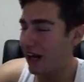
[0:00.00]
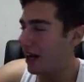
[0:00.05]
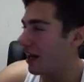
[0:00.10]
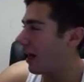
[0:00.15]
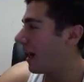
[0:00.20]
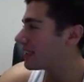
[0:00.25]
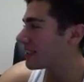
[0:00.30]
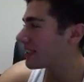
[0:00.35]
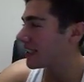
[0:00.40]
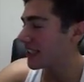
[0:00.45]

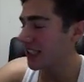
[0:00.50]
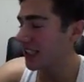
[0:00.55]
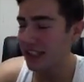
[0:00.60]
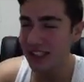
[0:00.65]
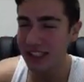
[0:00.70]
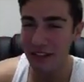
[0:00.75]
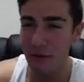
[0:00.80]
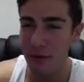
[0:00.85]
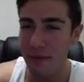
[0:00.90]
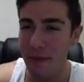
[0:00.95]
you being in
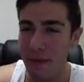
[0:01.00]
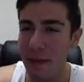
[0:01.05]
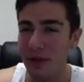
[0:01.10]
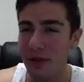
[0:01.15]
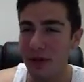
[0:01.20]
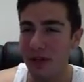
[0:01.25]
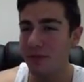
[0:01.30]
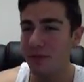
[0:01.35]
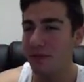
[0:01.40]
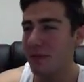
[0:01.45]
streams
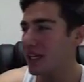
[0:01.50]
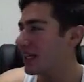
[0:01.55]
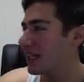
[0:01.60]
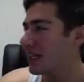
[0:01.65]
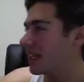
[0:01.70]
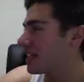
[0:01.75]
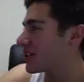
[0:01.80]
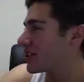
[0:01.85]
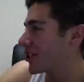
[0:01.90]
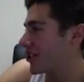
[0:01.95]
from
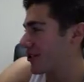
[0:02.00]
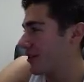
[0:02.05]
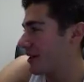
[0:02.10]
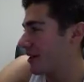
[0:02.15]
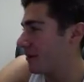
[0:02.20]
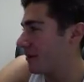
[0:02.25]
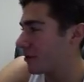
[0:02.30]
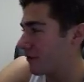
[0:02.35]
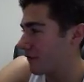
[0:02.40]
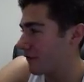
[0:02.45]
a
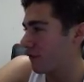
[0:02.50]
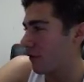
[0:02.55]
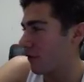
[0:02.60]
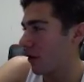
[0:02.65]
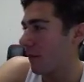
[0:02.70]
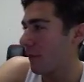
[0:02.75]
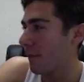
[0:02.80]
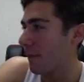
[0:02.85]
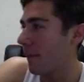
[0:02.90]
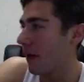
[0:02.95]
pretty long
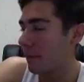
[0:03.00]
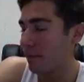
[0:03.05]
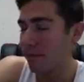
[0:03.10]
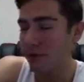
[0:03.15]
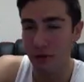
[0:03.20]
time ago.